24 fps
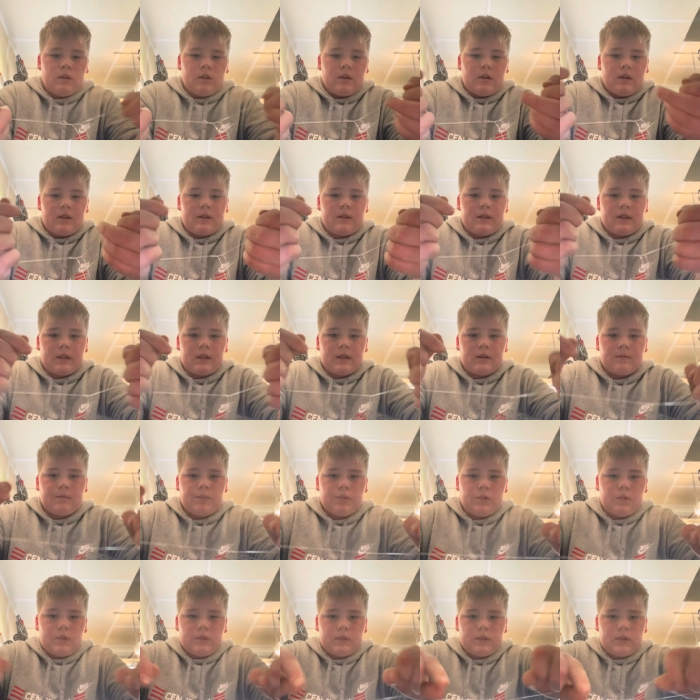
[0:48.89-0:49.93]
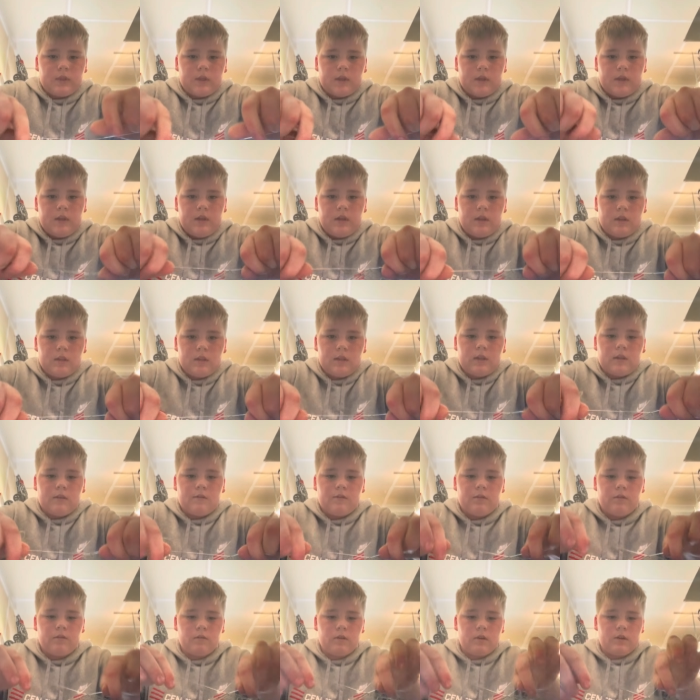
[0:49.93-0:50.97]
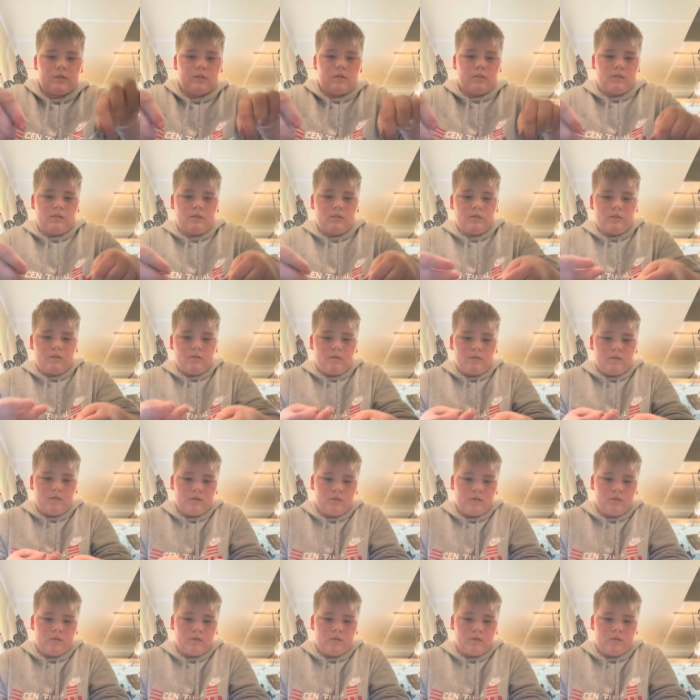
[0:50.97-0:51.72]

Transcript: and then pull it tight. And then if you want to do